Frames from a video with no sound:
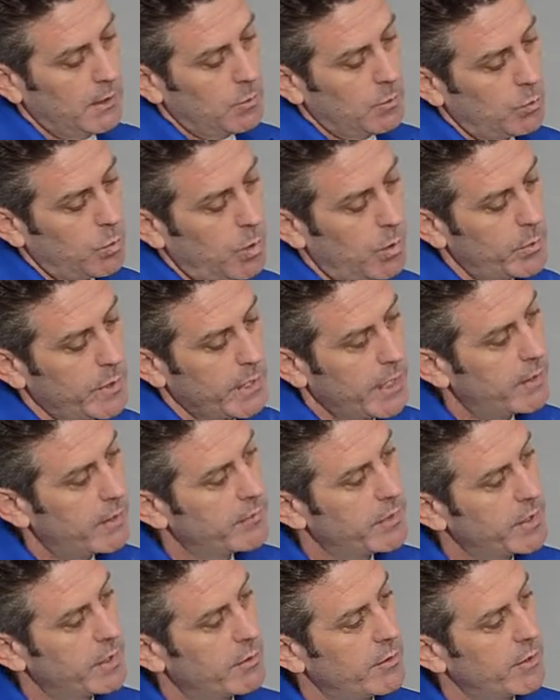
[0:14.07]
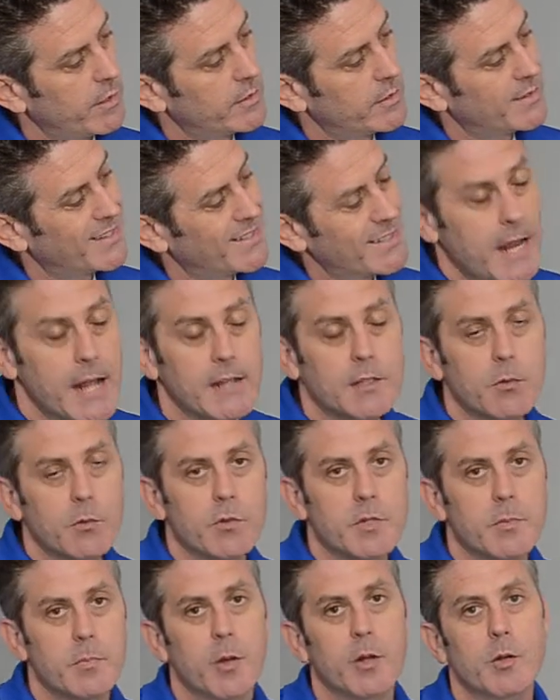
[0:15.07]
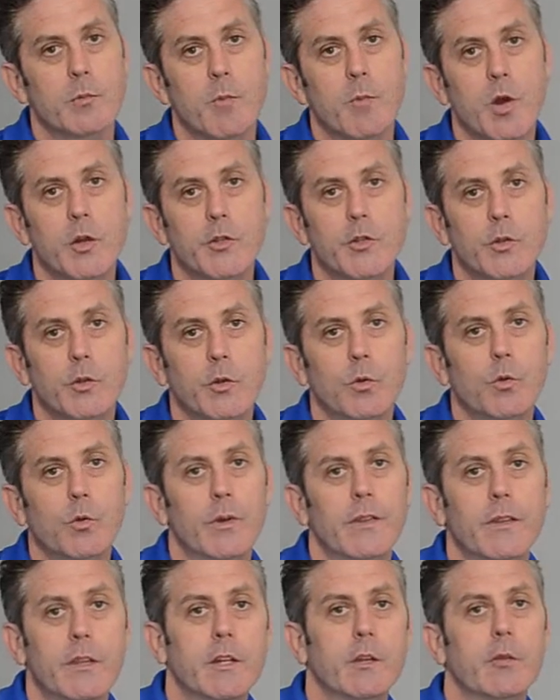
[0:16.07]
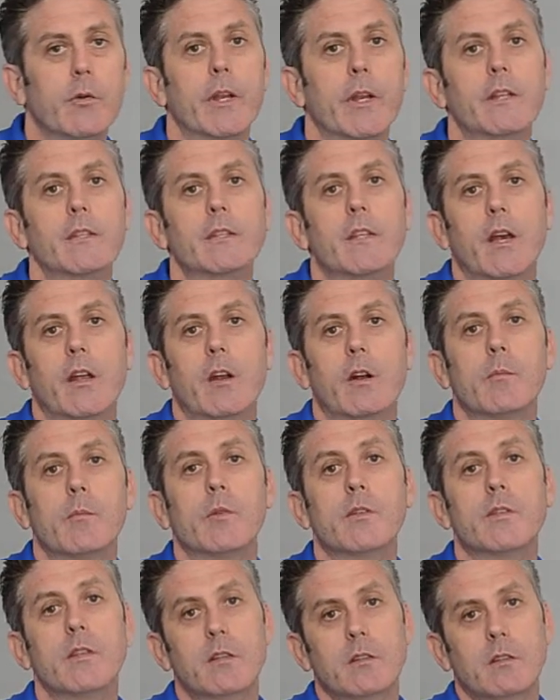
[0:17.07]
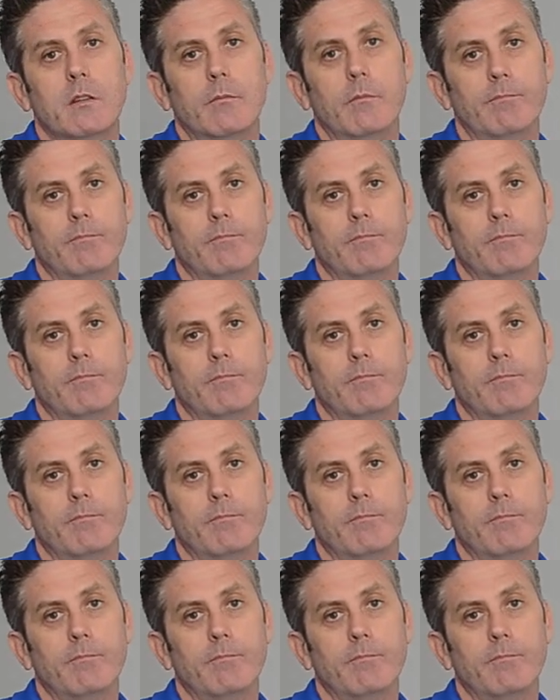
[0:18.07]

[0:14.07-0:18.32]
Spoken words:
What we have here is the Tactical Responder MKII with integrated side armor system.